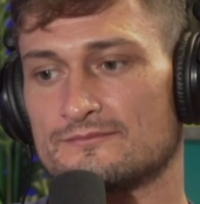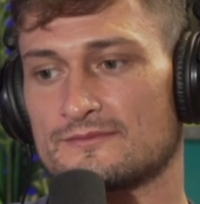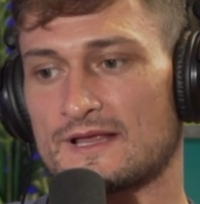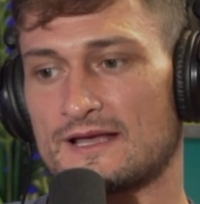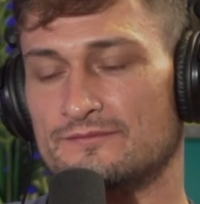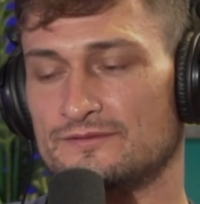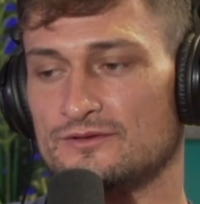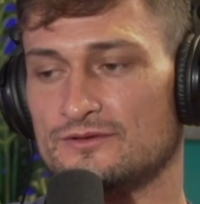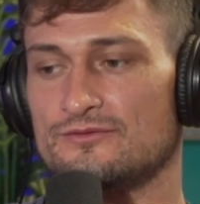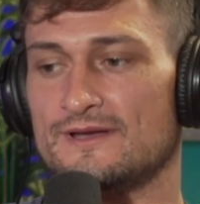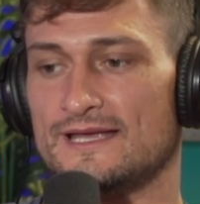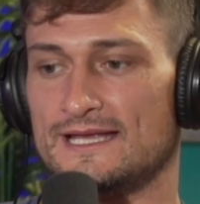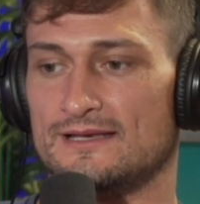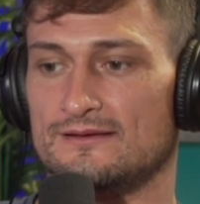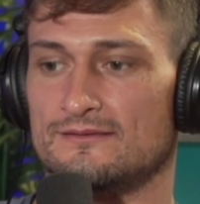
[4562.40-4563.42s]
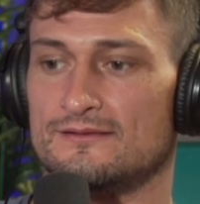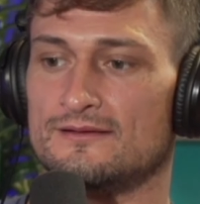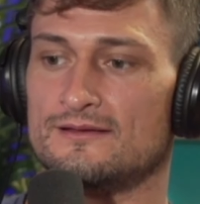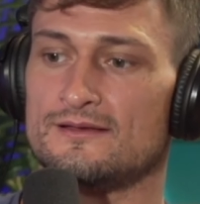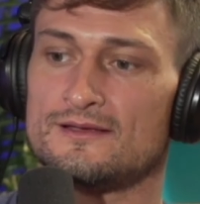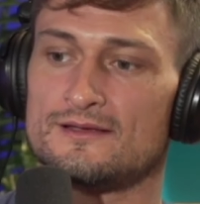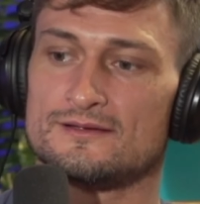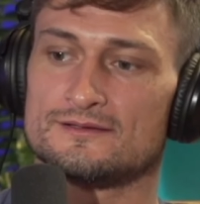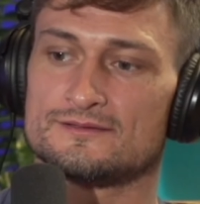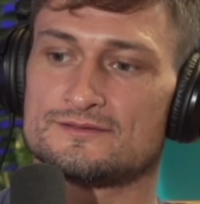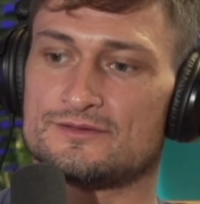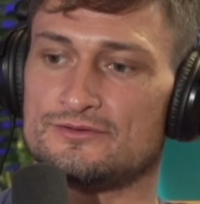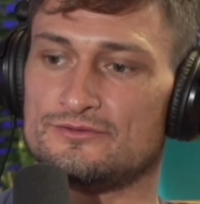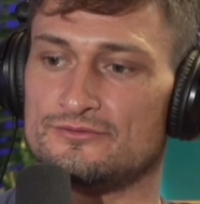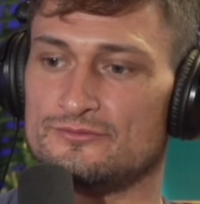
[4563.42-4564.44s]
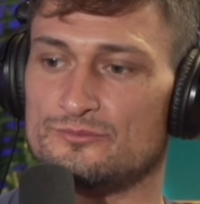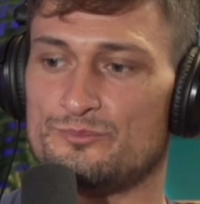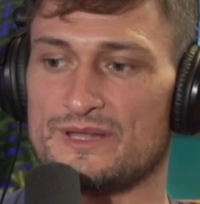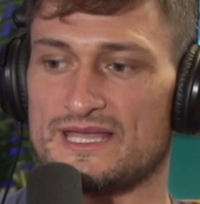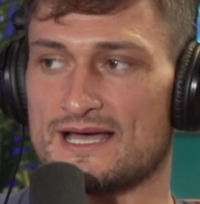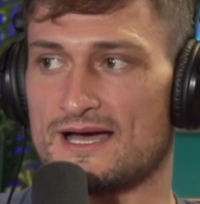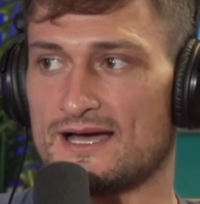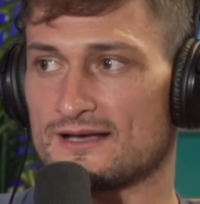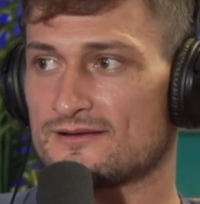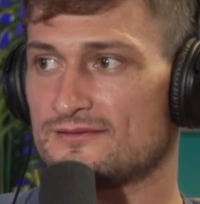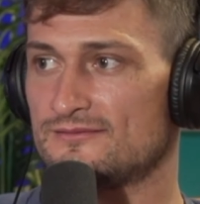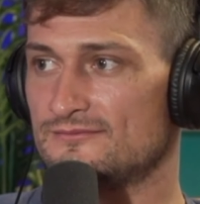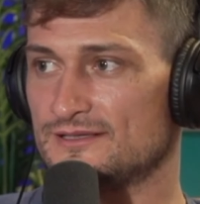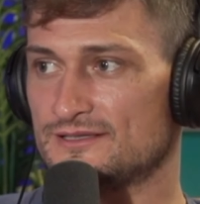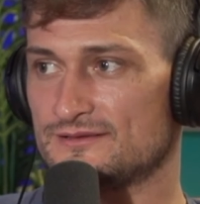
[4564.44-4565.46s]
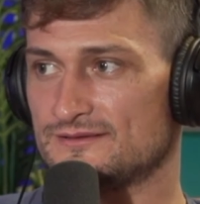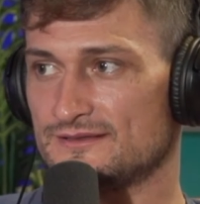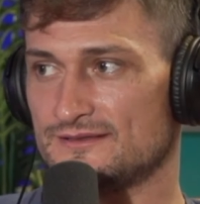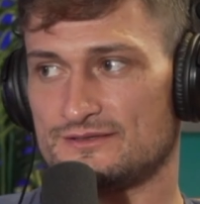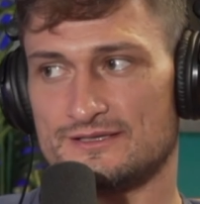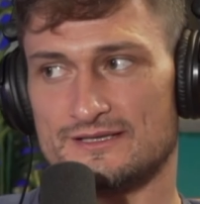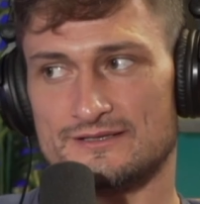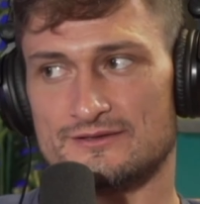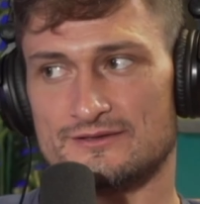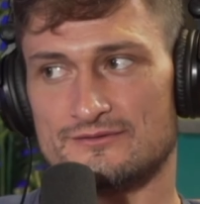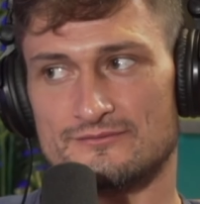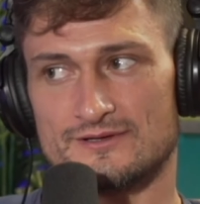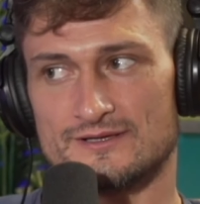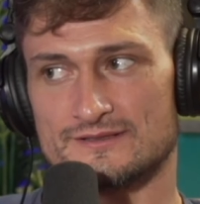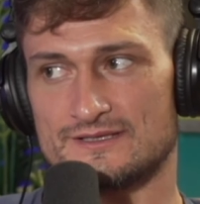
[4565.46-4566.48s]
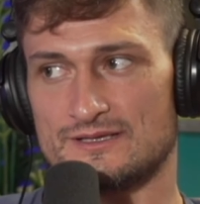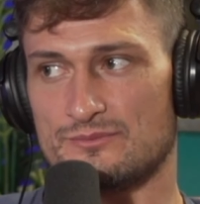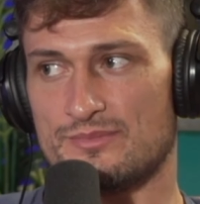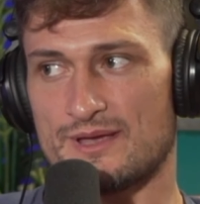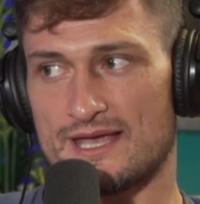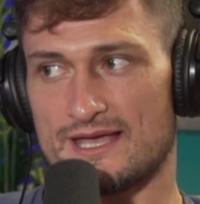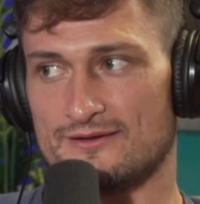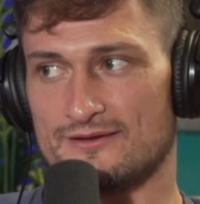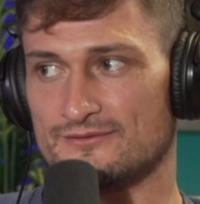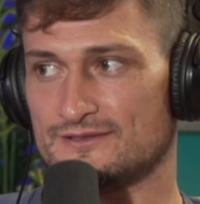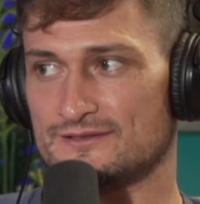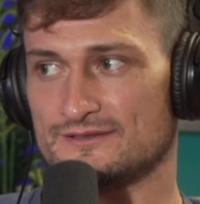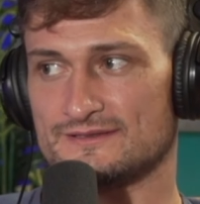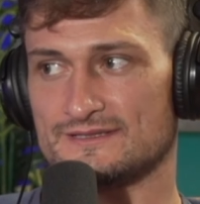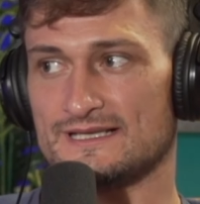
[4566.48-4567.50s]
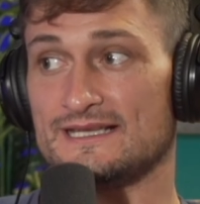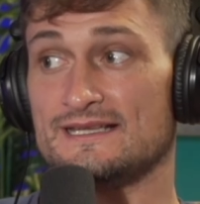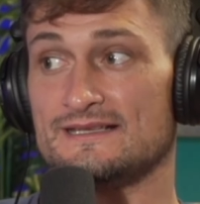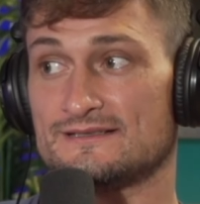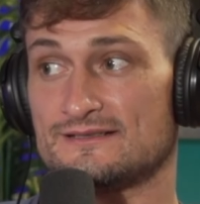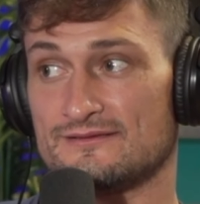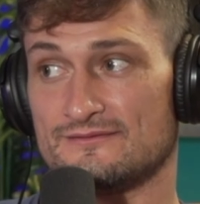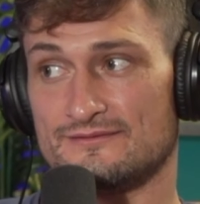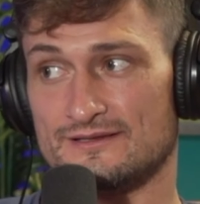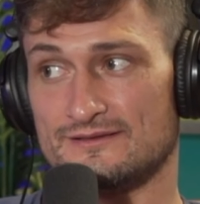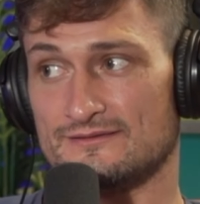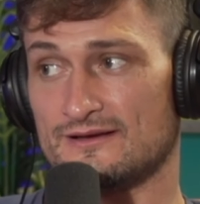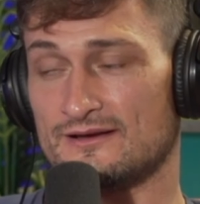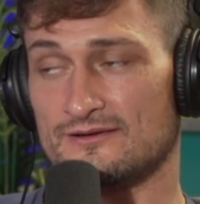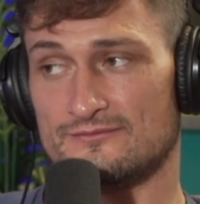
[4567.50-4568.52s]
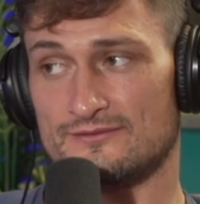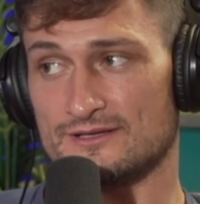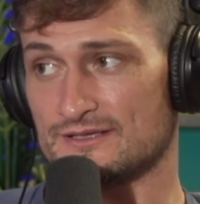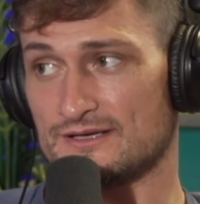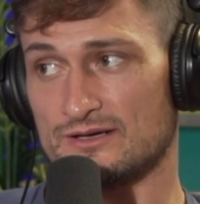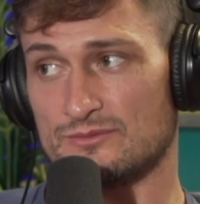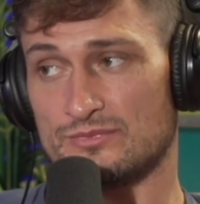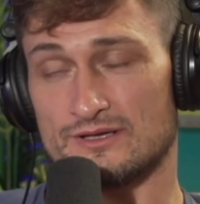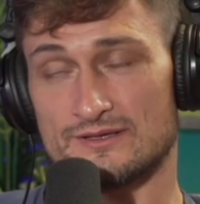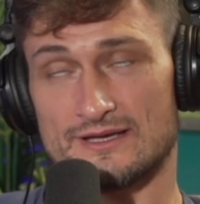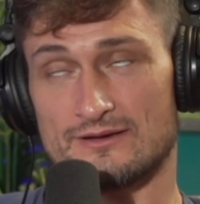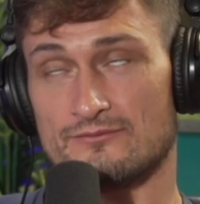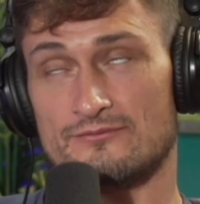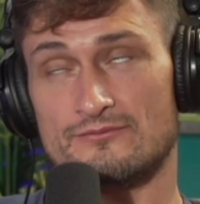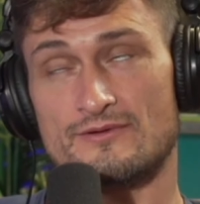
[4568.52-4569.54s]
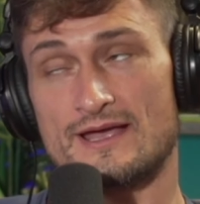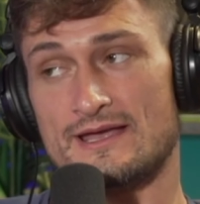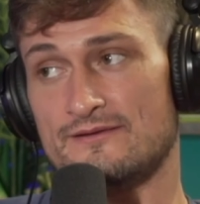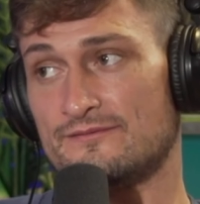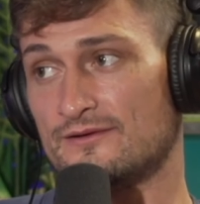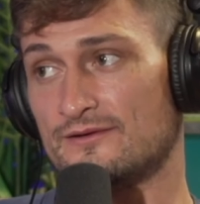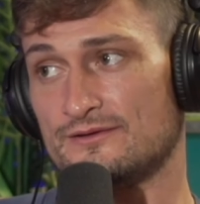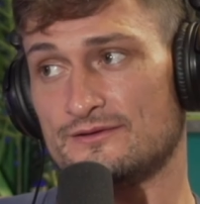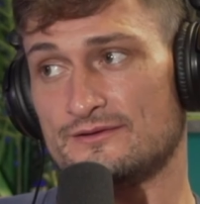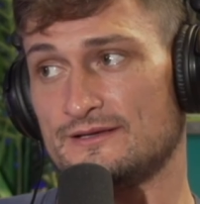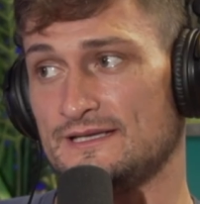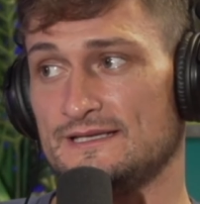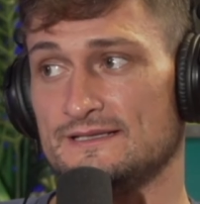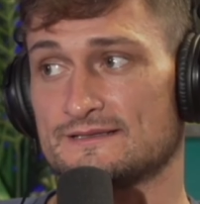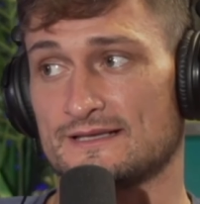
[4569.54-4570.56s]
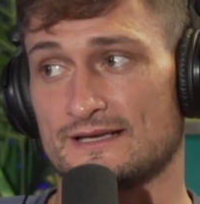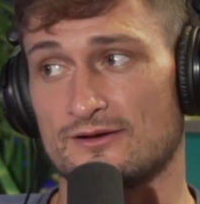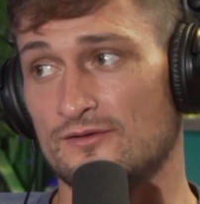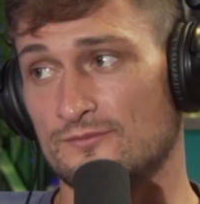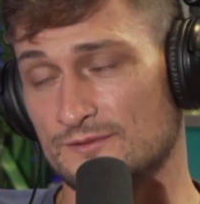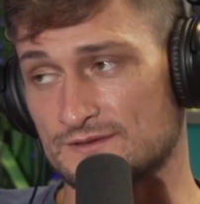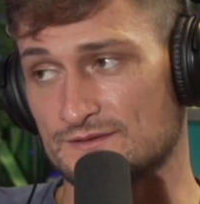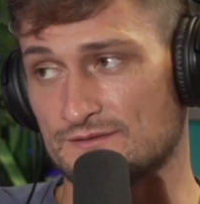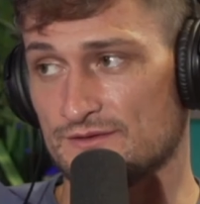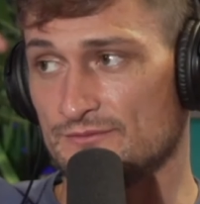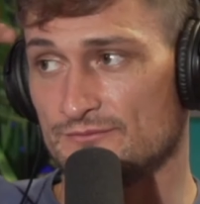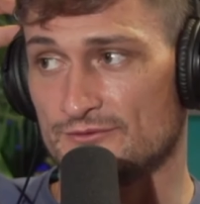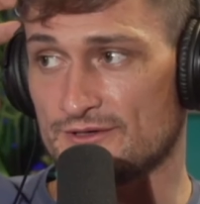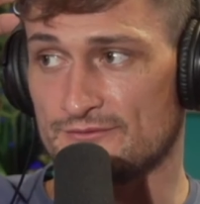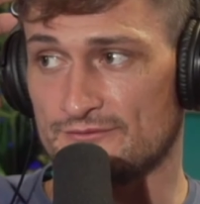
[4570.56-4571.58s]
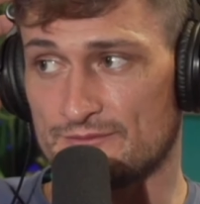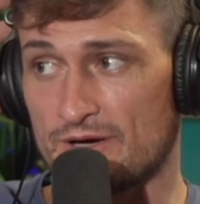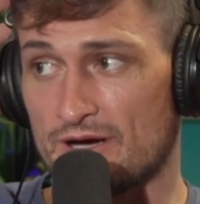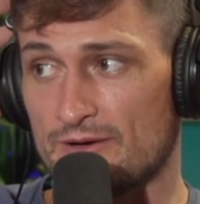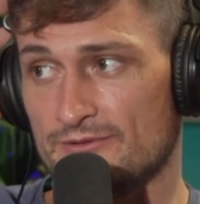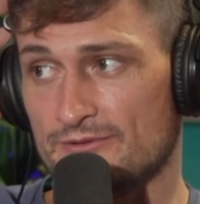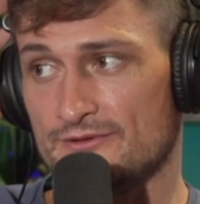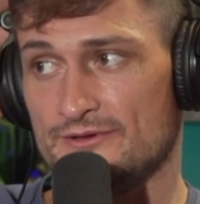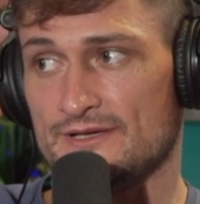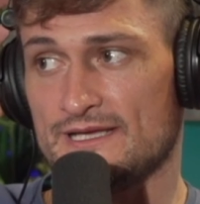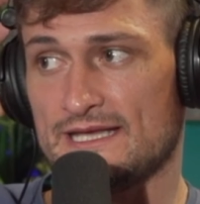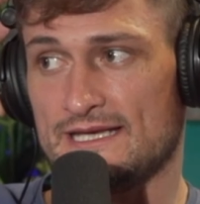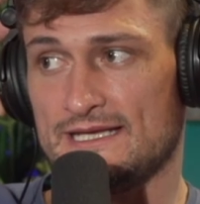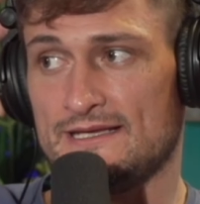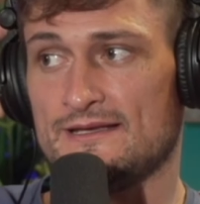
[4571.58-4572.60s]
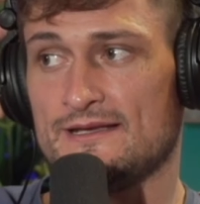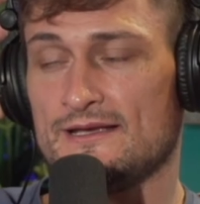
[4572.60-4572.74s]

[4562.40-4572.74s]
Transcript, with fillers: I flew in to Biak, which is in Cendrawasih Bay, which is east of in, uh, Raja Ampat, like way farther east, like almost on the border with Papua New Guinea,